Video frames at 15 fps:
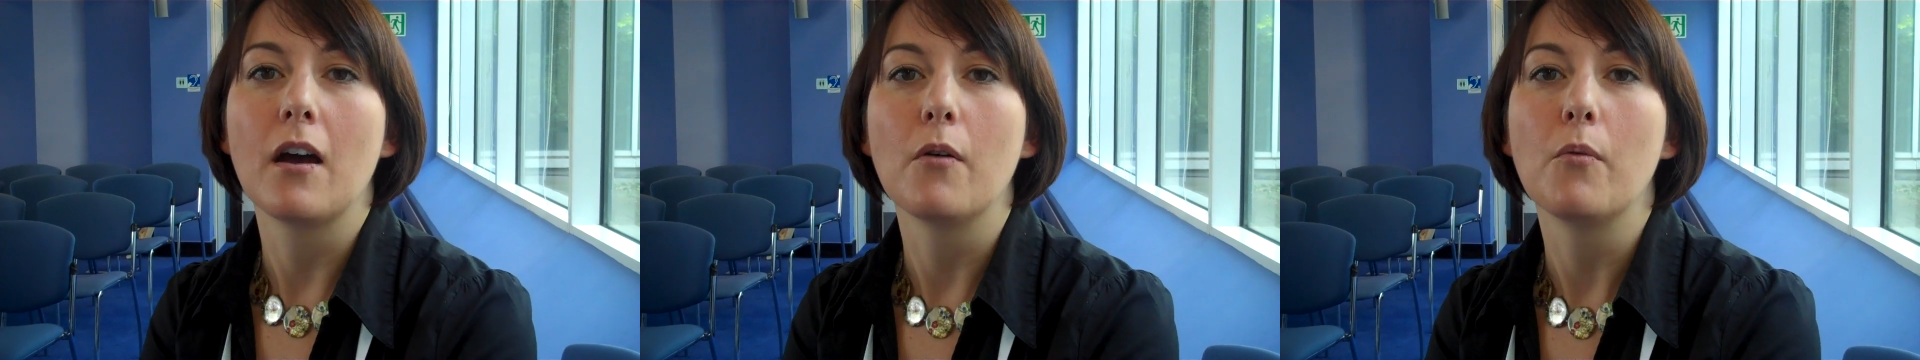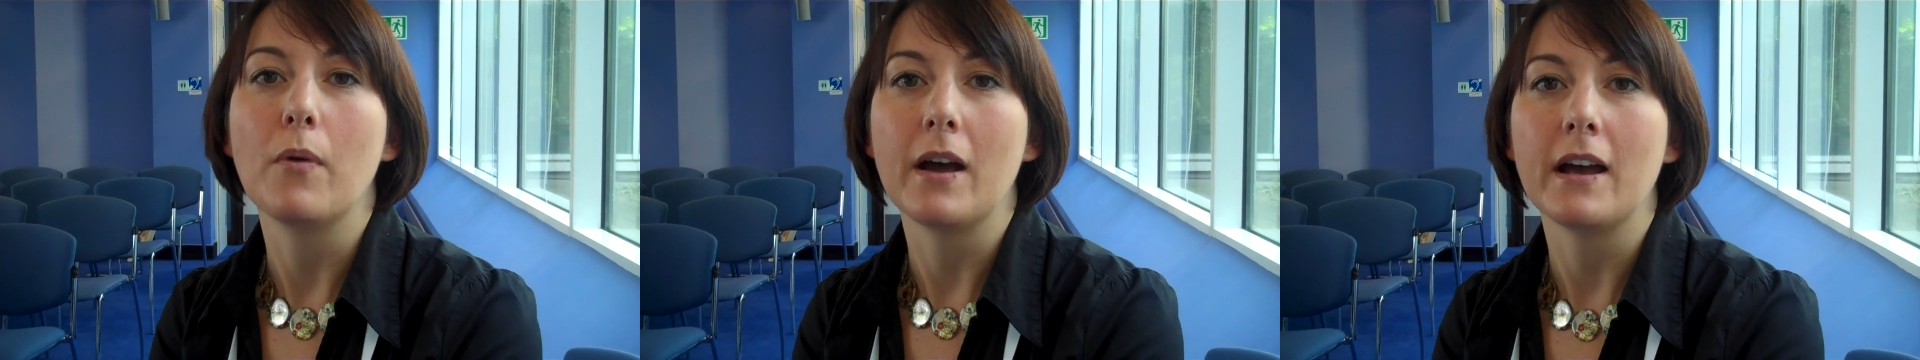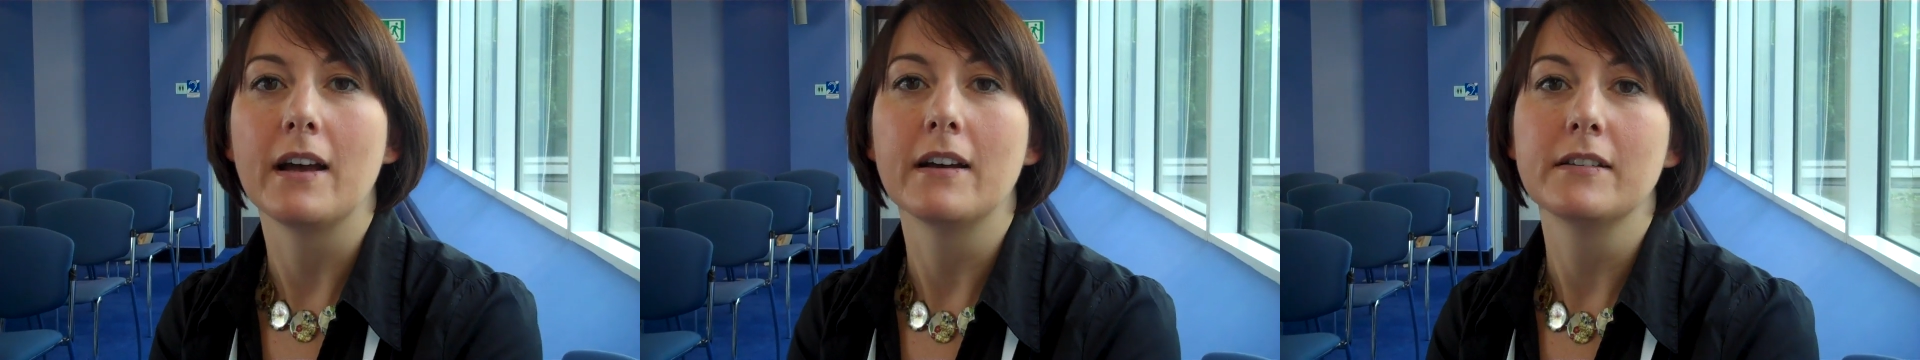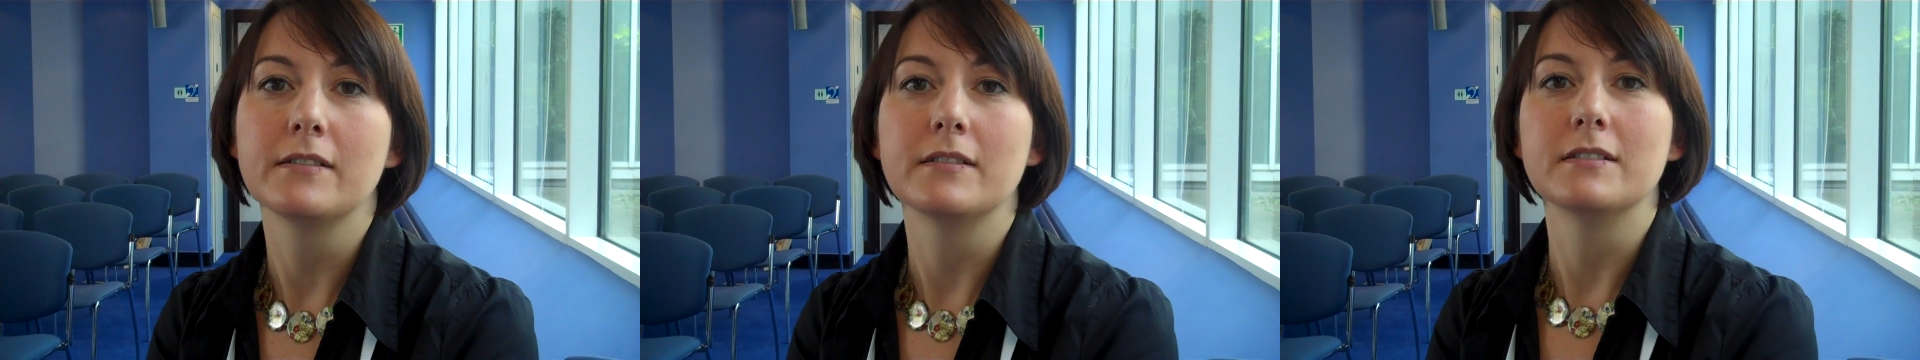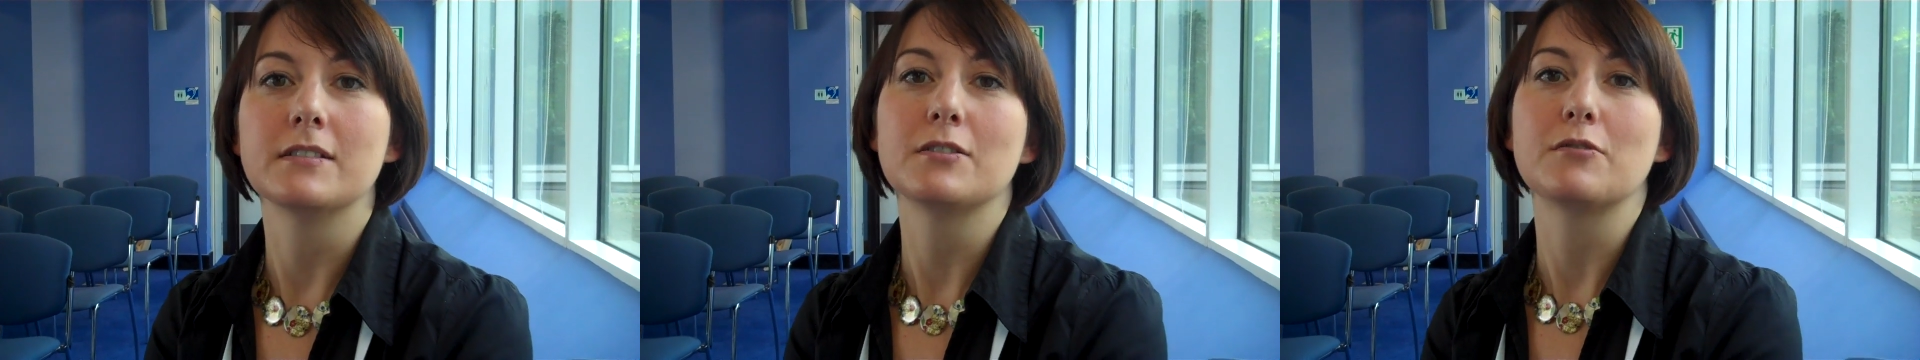aware
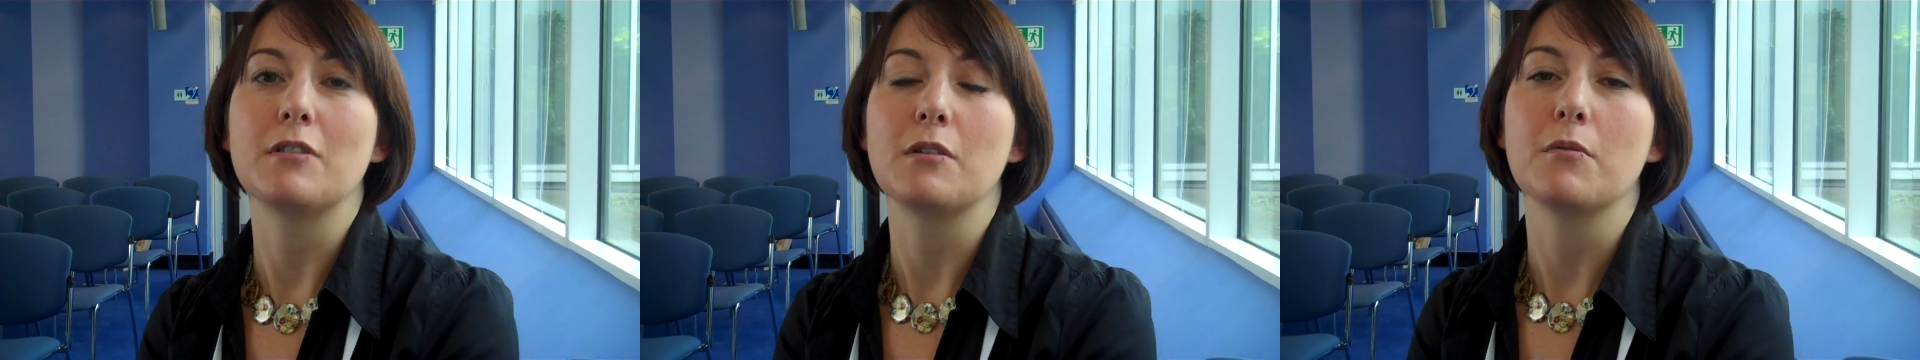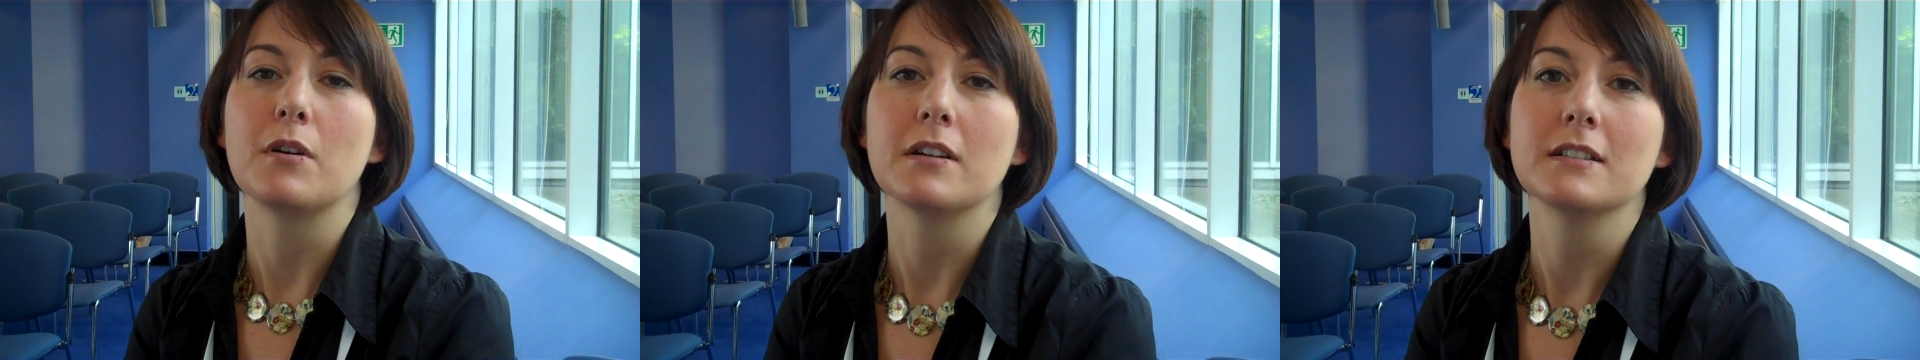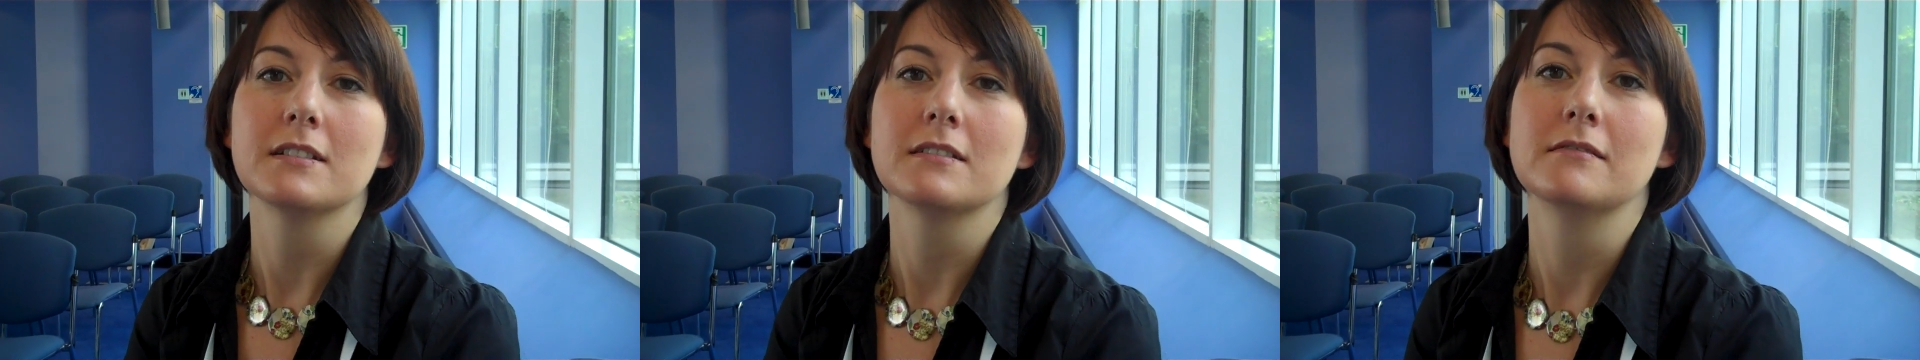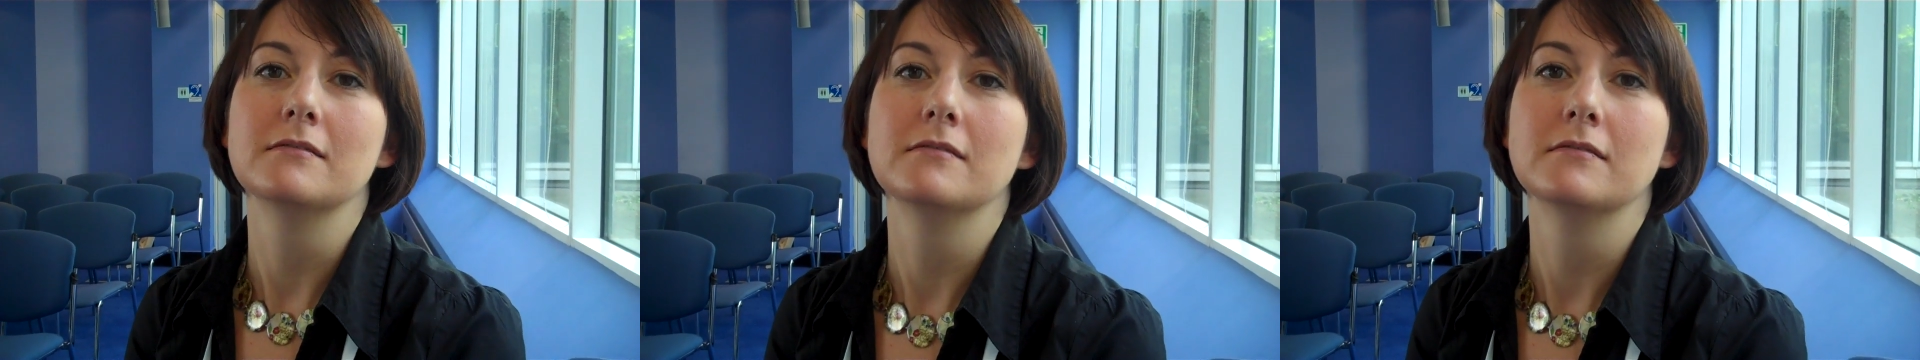and streetwise.